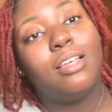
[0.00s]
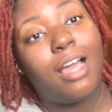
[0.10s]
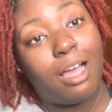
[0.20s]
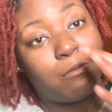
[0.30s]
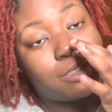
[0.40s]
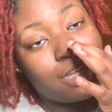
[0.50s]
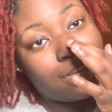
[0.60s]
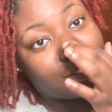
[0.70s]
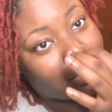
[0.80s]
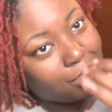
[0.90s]
I was
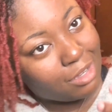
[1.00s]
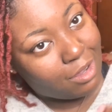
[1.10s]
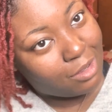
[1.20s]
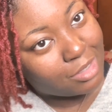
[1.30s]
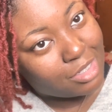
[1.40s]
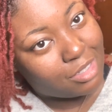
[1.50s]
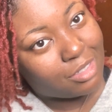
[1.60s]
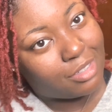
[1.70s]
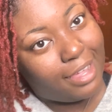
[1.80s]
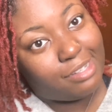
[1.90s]
asking y'all
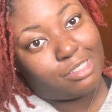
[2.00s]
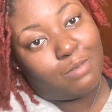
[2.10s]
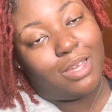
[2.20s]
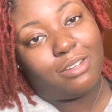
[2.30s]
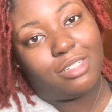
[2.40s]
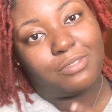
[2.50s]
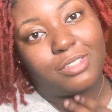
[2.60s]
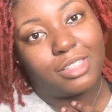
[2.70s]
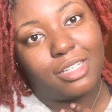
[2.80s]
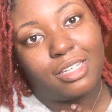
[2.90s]
to ask about
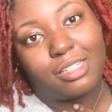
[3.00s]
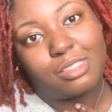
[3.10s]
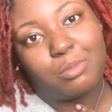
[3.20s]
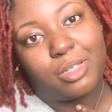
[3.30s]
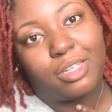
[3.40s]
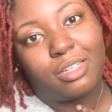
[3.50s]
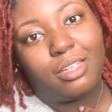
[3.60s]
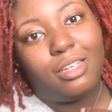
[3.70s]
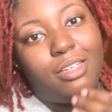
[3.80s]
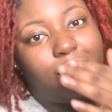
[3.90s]
different things, but
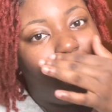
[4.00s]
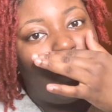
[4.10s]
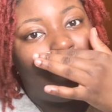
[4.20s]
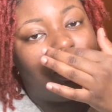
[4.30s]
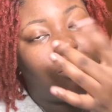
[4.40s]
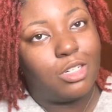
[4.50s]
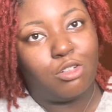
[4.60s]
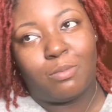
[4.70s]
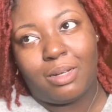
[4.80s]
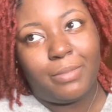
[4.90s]
y'all mainly want to
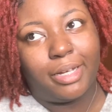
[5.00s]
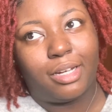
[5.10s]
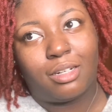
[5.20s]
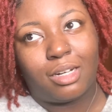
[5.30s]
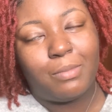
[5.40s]
know about my hair.